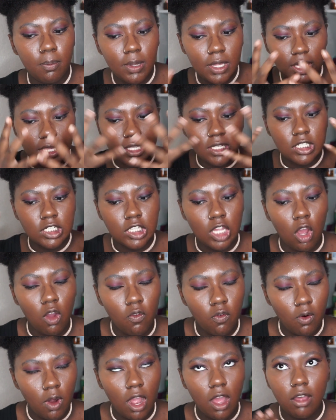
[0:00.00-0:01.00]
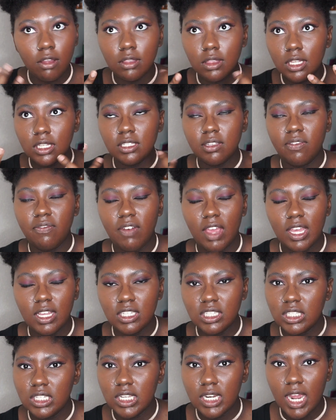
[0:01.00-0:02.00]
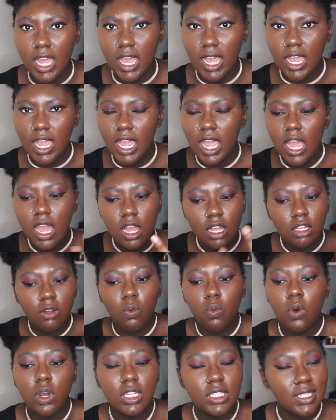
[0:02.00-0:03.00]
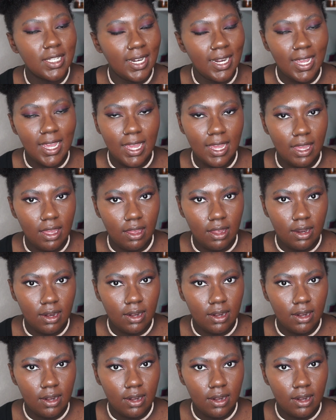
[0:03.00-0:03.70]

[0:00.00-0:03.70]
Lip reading: but just overall this face today wasn't it.